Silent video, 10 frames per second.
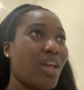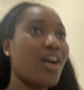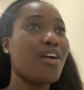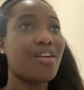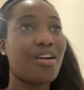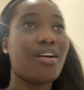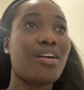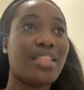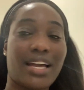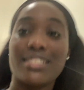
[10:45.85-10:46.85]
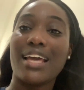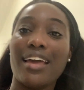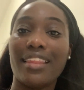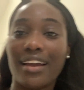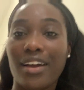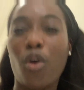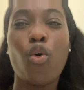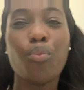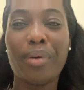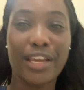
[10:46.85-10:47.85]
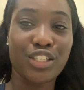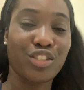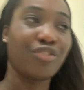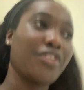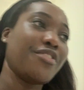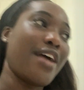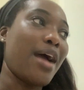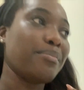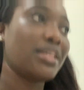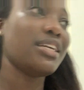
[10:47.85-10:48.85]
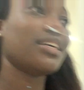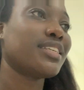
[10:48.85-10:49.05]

our, like I said, like old pictures of our family.